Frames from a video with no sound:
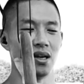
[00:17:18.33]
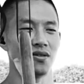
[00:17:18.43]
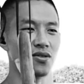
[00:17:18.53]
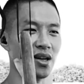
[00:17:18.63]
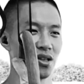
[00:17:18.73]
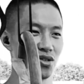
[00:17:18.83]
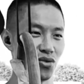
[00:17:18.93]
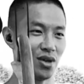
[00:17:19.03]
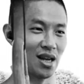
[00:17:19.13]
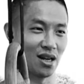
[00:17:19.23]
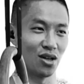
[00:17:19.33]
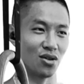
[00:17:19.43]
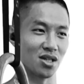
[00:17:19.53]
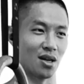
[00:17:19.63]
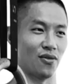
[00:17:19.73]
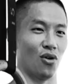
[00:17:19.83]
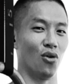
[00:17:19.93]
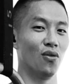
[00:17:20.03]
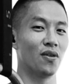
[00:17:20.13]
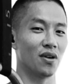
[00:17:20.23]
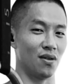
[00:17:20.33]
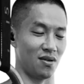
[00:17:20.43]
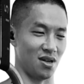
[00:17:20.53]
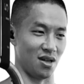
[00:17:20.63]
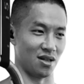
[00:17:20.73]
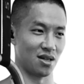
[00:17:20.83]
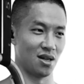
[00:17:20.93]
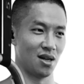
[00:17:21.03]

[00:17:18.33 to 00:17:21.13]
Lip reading: enough strength to get yourself over the rings,